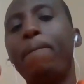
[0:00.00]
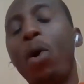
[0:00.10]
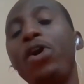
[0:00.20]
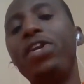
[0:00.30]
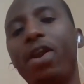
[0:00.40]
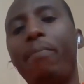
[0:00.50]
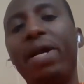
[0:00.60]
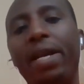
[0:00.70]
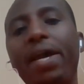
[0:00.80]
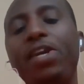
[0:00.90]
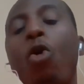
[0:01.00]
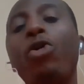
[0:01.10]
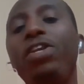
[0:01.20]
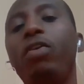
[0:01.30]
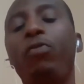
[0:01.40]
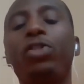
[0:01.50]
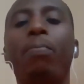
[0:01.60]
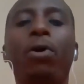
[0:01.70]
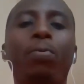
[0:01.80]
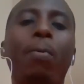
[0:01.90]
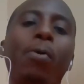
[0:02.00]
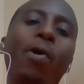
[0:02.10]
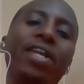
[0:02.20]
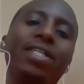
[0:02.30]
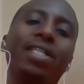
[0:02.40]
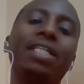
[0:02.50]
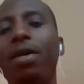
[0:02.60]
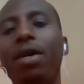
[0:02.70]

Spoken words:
Point number 9, or unique feature about Bobi Wine, is that